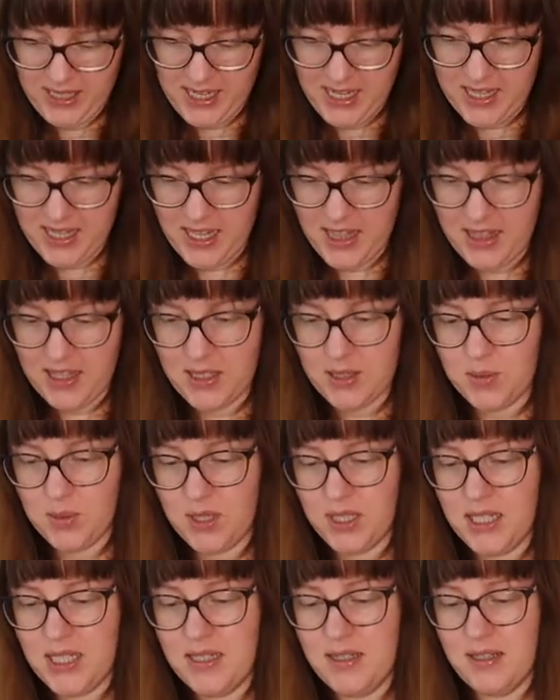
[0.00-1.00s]
And then this
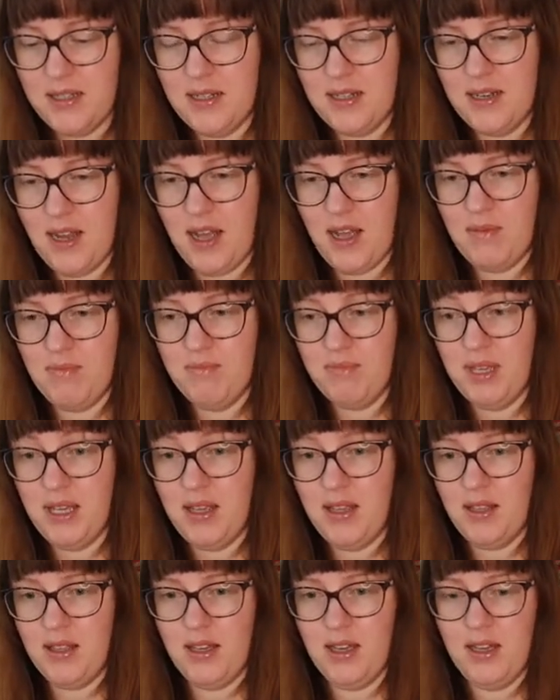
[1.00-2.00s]
one is in
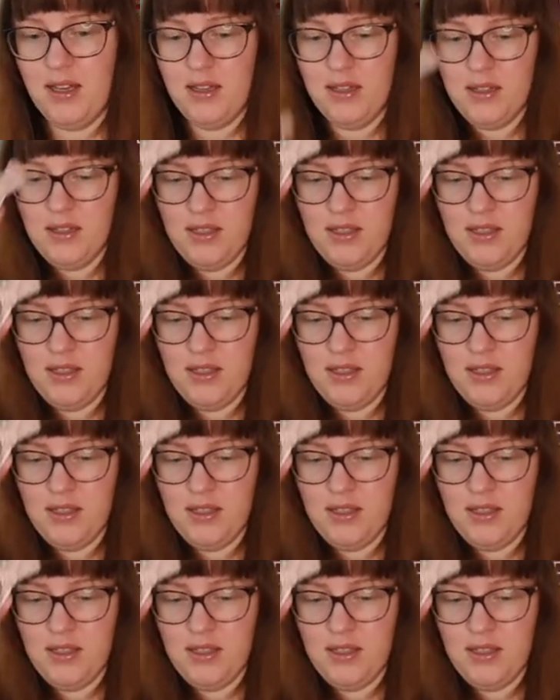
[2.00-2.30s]
Ibiza,